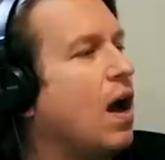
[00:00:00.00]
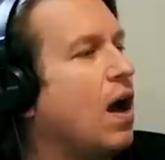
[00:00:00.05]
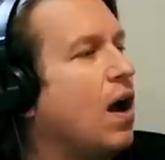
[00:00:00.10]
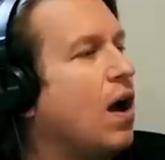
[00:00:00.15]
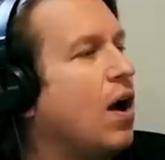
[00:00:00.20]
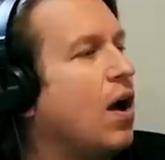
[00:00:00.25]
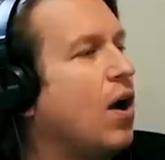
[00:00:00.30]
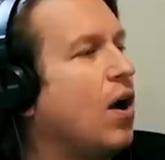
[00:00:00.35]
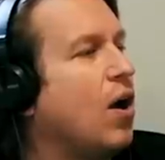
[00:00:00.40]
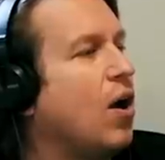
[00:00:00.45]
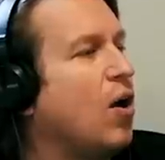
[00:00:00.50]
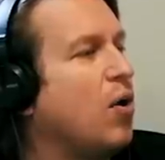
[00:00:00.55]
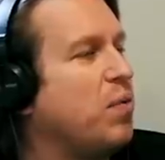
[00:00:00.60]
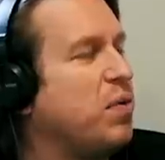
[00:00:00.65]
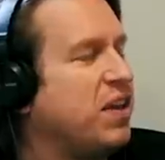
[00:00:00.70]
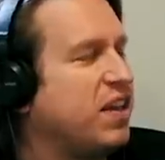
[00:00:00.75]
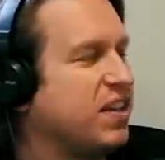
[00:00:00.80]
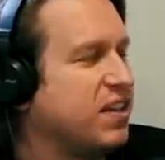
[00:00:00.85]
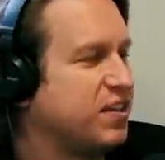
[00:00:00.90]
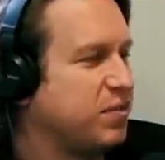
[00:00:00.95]
Oh,
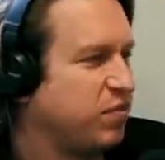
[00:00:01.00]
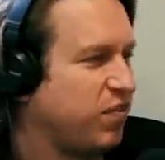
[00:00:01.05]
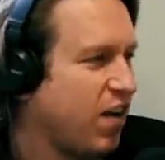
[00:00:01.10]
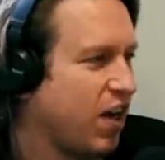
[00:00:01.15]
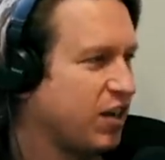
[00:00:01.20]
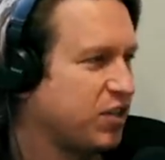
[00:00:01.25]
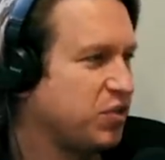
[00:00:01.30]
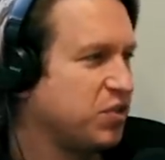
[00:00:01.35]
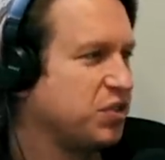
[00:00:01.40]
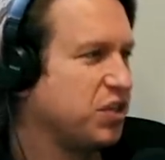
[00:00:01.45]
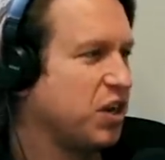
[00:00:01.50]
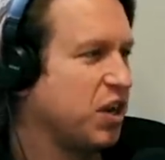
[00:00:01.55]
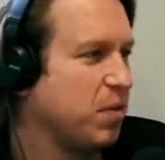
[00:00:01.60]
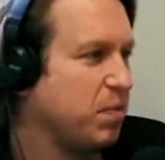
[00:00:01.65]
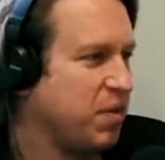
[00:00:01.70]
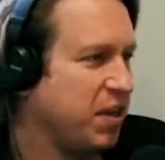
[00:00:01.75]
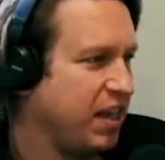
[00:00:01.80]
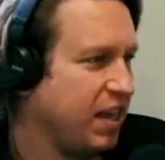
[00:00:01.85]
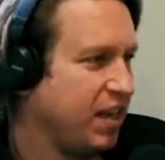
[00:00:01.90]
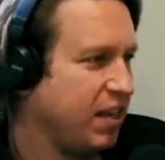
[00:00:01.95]
because Fox was gonna
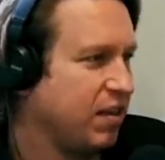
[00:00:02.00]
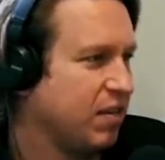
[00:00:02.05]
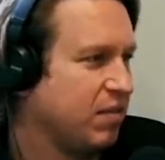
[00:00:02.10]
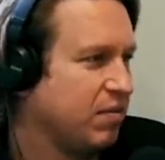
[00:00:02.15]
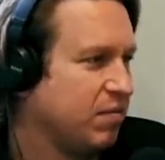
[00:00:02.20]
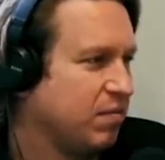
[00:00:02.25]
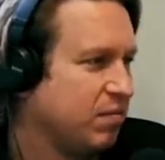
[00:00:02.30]
be